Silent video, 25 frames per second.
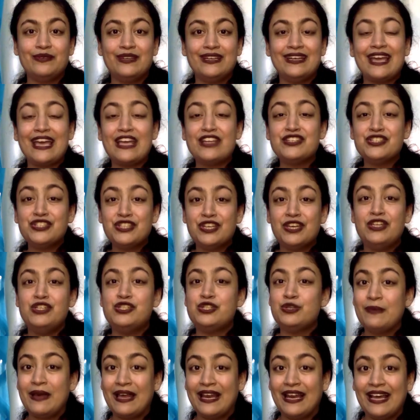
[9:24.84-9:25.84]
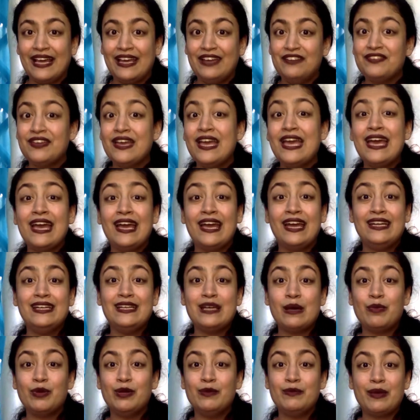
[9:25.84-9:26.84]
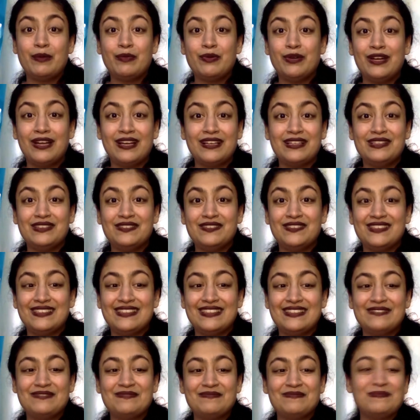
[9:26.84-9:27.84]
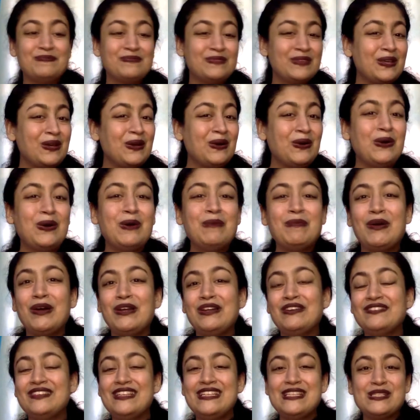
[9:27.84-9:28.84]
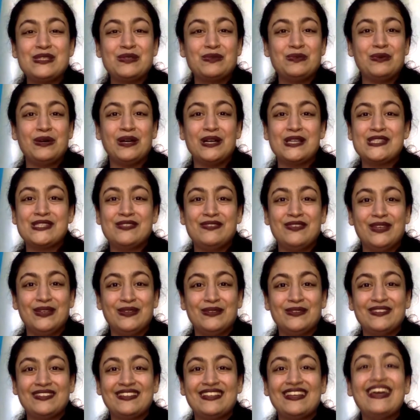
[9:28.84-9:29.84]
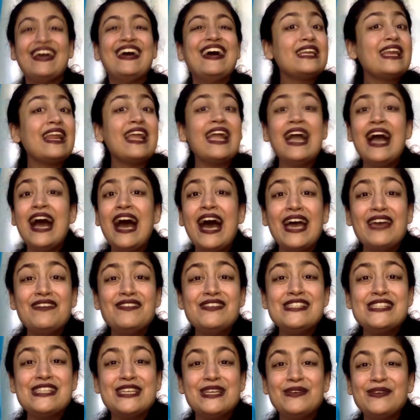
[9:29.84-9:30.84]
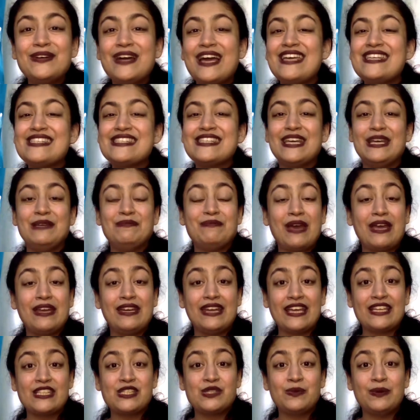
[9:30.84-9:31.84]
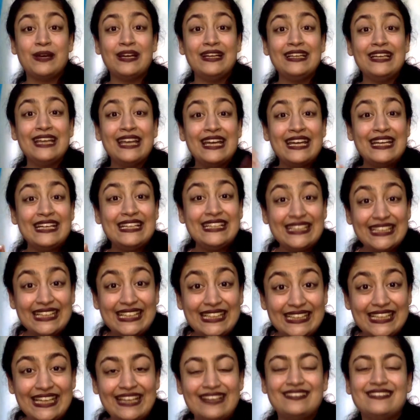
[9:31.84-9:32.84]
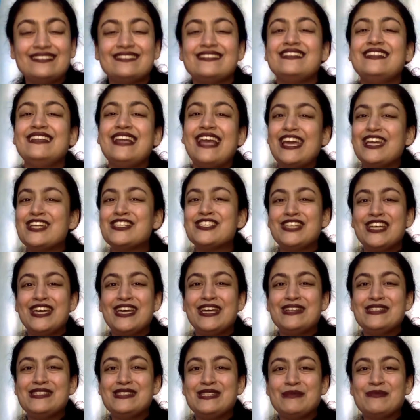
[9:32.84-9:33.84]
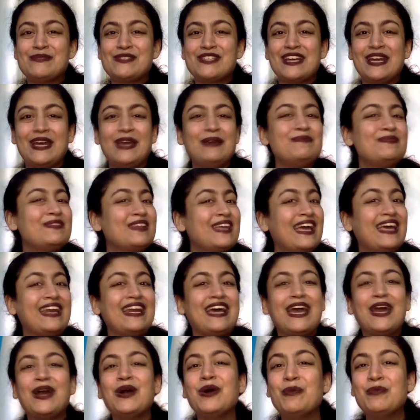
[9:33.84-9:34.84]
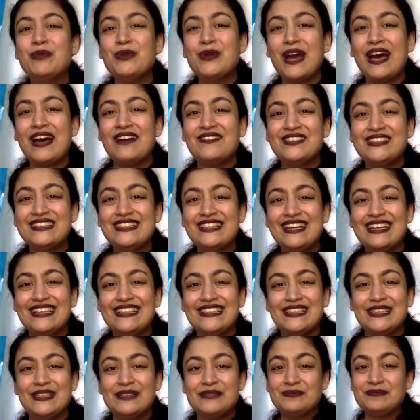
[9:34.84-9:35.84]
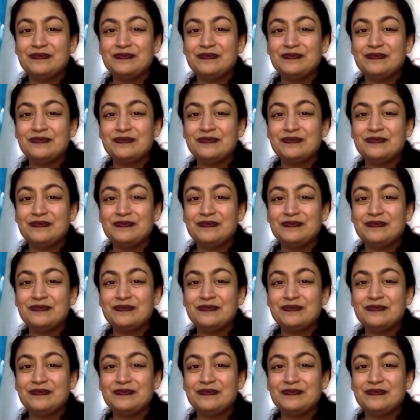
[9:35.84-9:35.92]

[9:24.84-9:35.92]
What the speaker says: has changed my life and doubled my productivity. Hope all of this works for you. I will see you guys in my next one. Till then, like, share and subscribe, and I hope you have a great day.